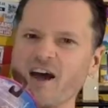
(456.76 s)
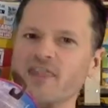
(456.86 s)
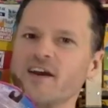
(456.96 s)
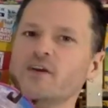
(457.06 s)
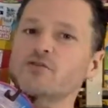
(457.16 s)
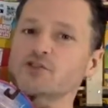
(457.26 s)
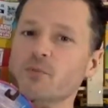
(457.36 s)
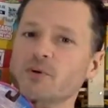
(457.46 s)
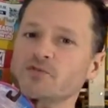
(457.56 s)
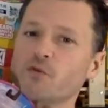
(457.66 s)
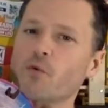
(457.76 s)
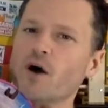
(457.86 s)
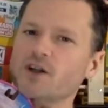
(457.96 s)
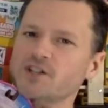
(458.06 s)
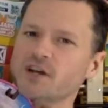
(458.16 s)
Thank you so much for
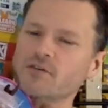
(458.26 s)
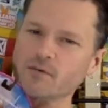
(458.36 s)
watching.